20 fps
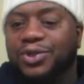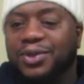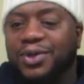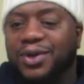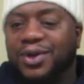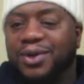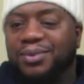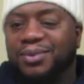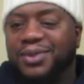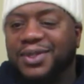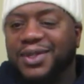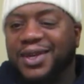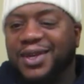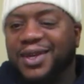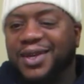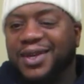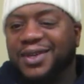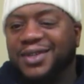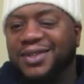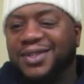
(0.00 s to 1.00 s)
You know what I'm
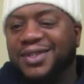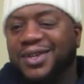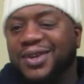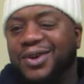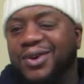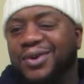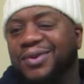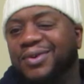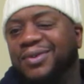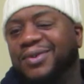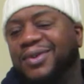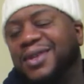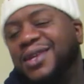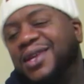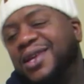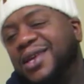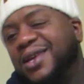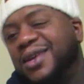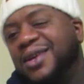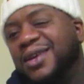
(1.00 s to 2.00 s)
saying? So
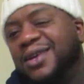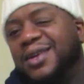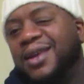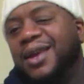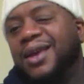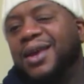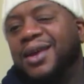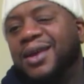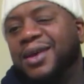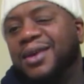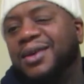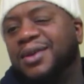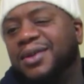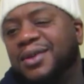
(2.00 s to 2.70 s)
yeah,